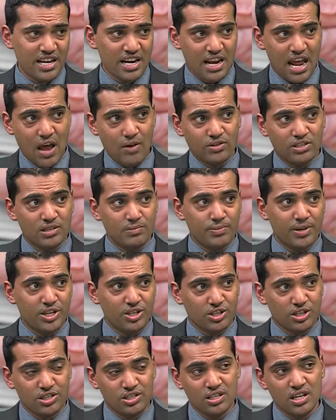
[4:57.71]
and I've seen
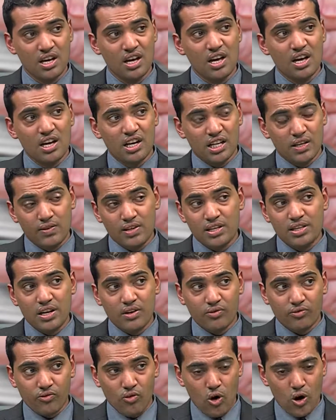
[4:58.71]
patients even in their
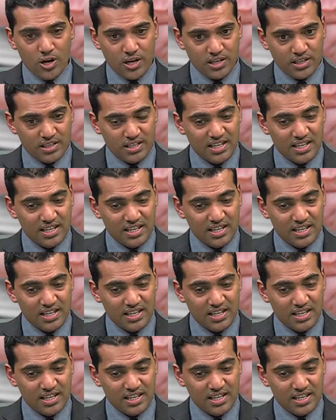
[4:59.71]
40s.